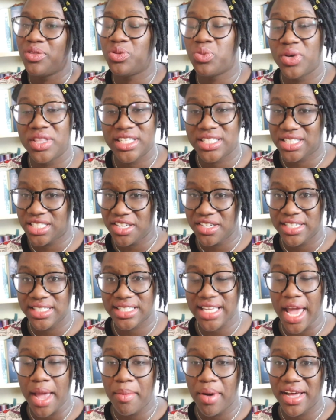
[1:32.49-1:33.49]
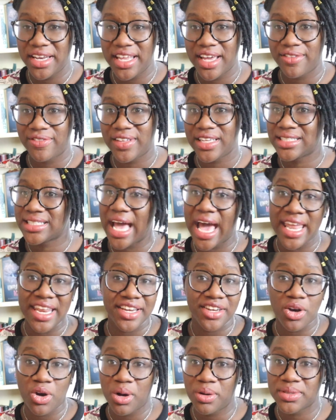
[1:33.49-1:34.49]
when the series came on Netflix, I
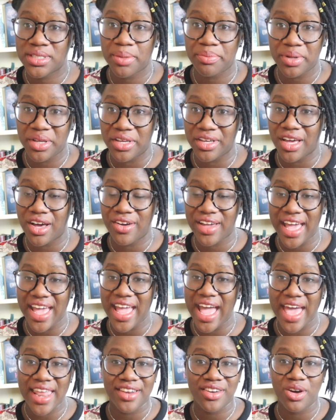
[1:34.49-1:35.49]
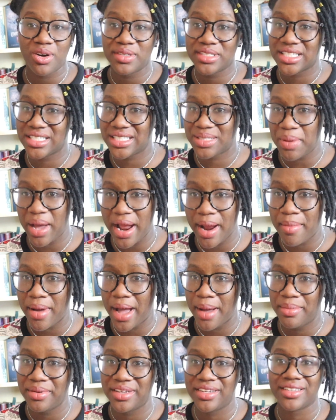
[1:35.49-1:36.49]
didn't know it was a book, okay? I didn't know it was inspired
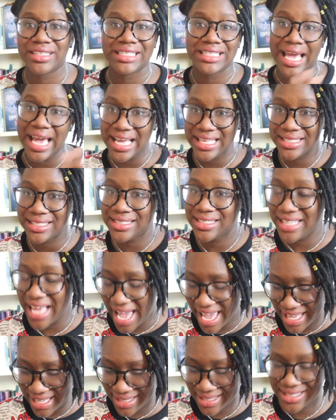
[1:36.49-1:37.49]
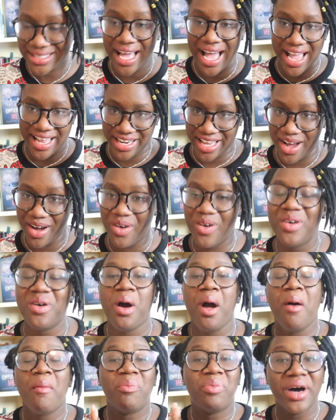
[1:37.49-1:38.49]
by a book. Yes, yikes, I know.
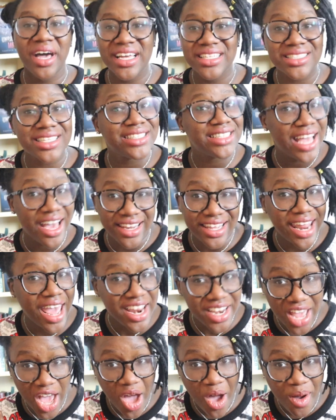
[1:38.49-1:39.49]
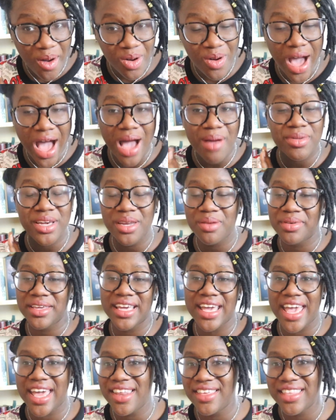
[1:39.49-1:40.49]
But now that I know, I'm going to be
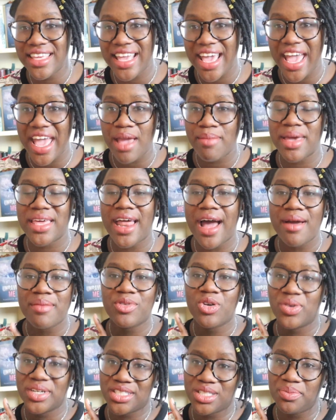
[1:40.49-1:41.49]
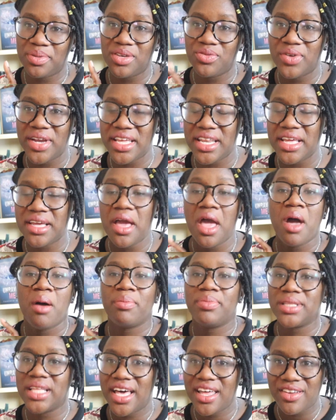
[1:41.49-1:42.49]
ahead of the game and I'm going to be reading
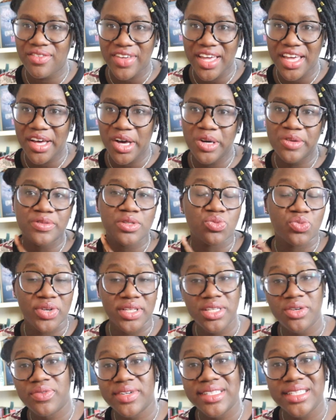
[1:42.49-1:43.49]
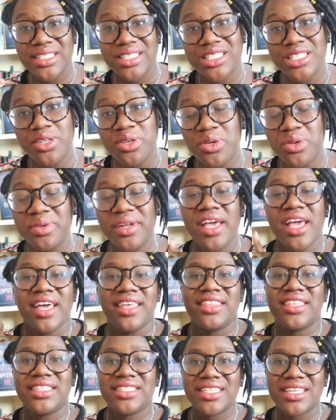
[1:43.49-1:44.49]
Blood of Elves really soon.
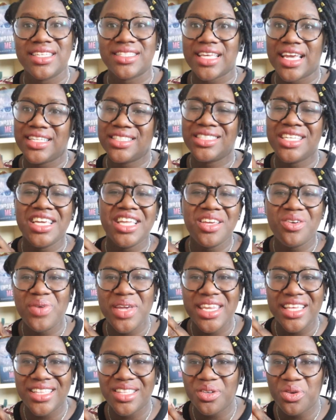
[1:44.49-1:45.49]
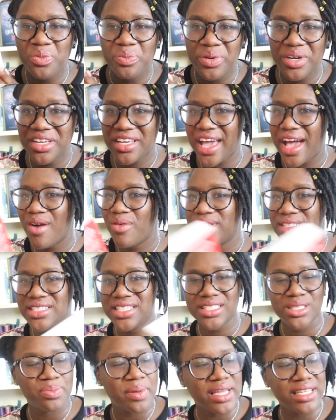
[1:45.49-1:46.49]
This is a teeny weeny little book. I wasn't
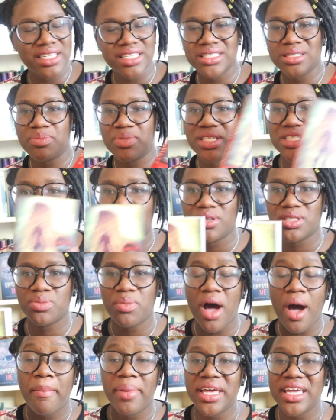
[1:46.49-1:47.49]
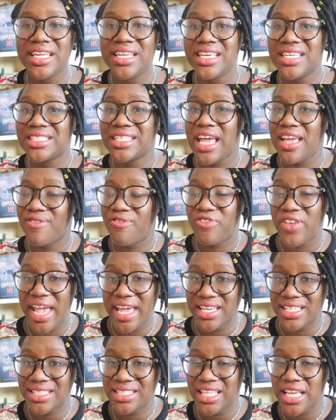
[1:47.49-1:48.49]
expecting it to be so small, but it is a
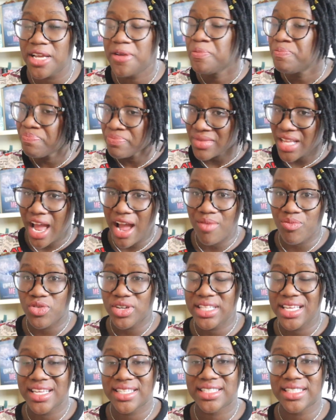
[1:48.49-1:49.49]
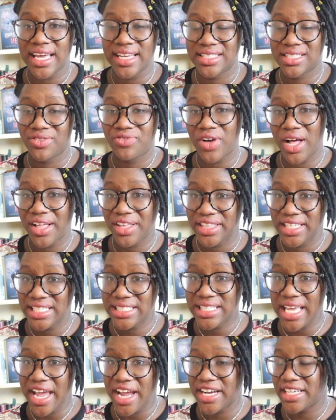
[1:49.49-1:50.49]
fantasy. I'm really excited to follow
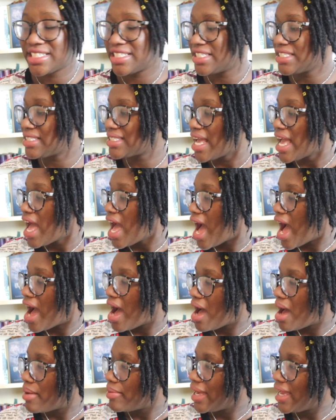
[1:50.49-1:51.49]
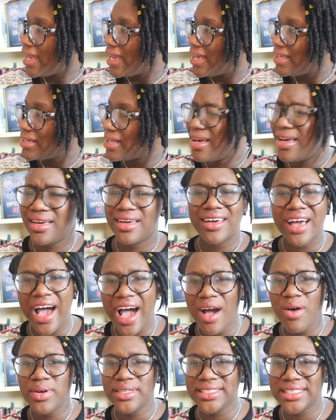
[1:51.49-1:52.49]
these characters. And
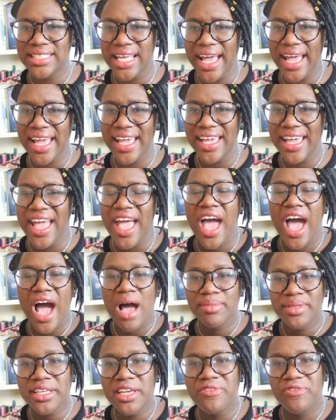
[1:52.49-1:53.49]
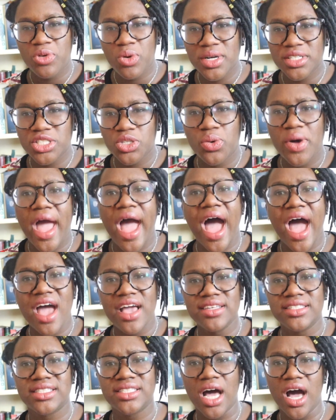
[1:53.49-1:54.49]
I would say I'm looking forward to it.
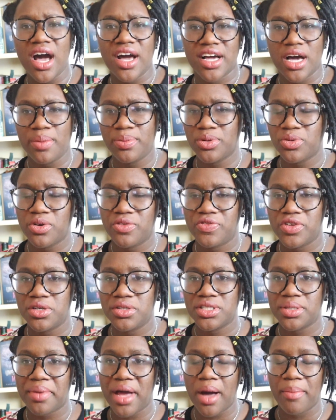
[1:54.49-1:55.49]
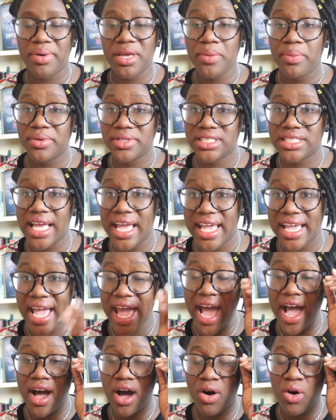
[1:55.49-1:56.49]
I saw a couple of reviews about people saying
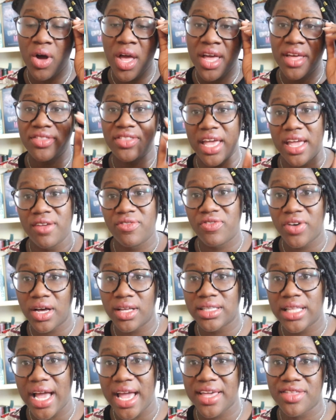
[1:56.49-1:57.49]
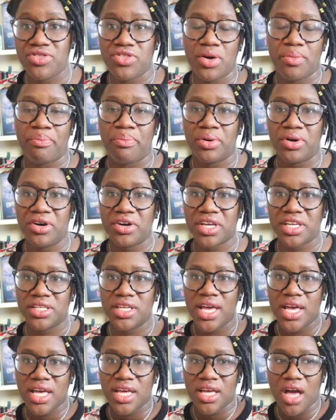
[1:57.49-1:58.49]
how they felt like the book,
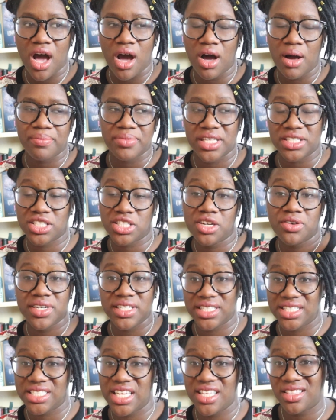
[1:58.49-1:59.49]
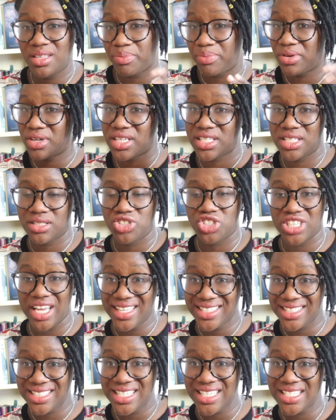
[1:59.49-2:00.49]
the series did the book's
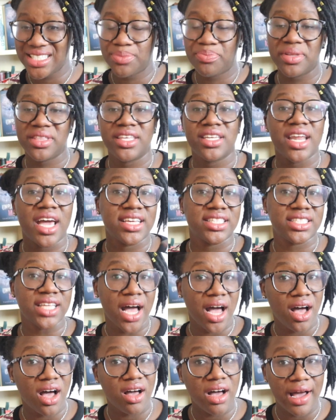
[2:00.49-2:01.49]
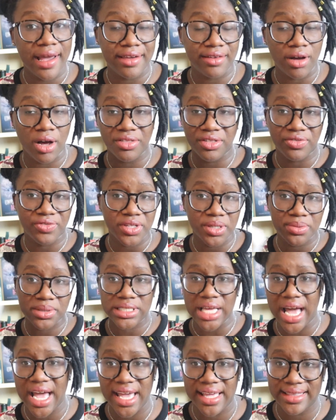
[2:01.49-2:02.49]
justice, but then I saw on the flip
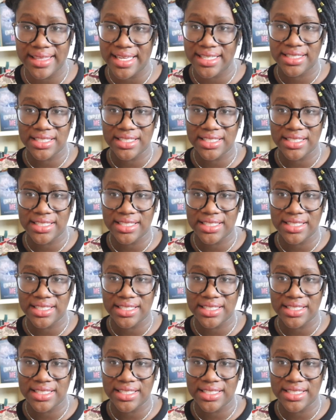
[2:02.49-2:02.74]
side they